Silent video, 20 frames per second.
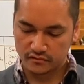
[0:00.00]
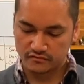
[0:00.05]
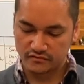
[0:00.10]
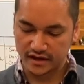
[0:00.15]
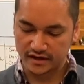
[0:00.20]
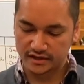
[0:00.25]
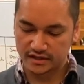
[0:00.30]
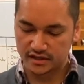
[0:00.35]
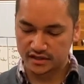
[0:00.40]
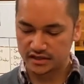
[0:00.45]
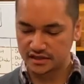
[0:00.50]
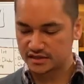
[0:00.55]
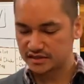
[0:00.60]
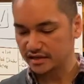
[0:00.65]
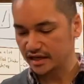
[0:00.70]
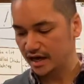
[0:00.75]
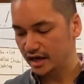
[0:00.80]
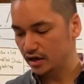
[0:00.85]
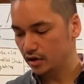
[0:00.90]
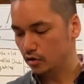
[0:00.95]
funky
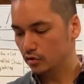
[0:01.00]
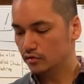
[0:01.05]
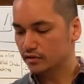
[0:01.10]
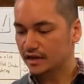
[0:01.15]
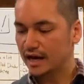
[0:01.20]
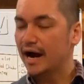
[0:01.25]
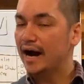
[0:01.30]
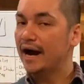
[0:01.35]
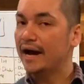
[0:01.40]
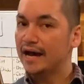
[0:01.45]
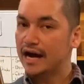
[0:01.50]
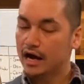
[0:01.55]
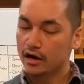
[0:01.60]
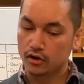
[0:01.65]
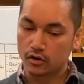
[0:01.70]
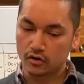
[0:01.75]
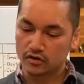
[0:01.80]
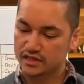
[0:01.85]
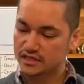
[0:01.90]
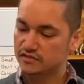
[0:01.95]
style, high alcohol,